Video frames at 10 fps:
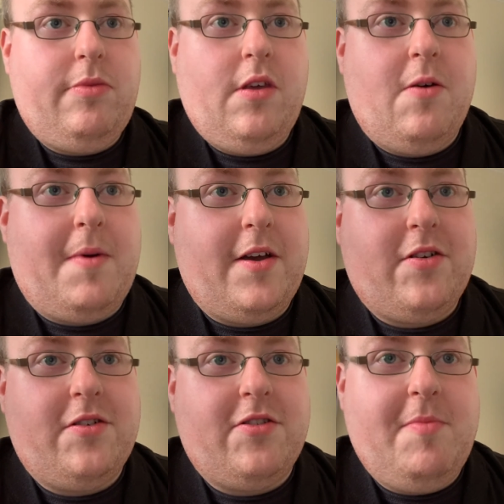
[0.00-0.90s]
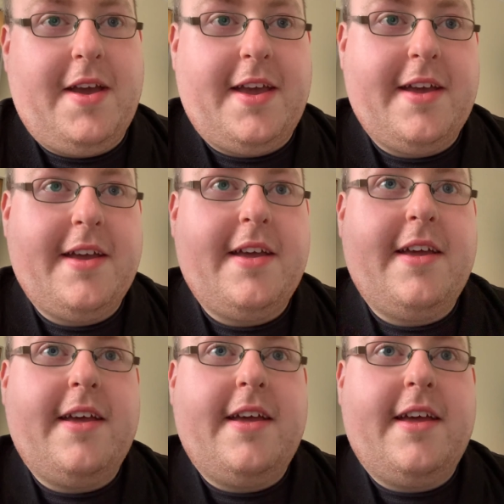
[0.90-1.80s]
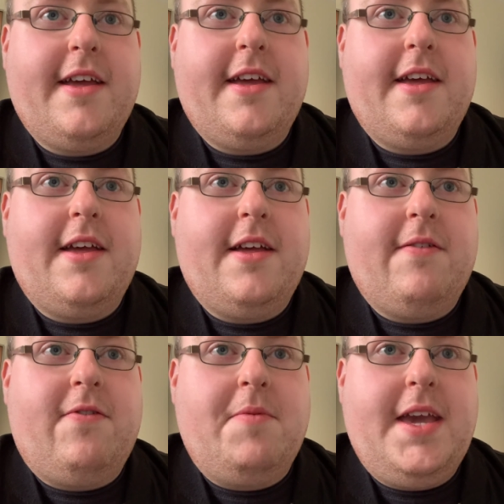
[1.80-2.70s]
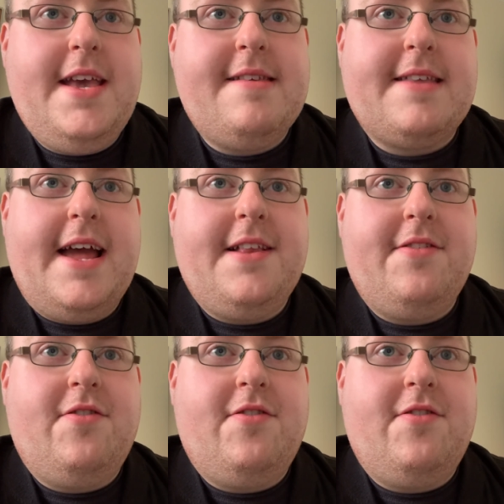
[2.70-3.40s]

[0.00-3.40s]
Oh my goodness me. From the East End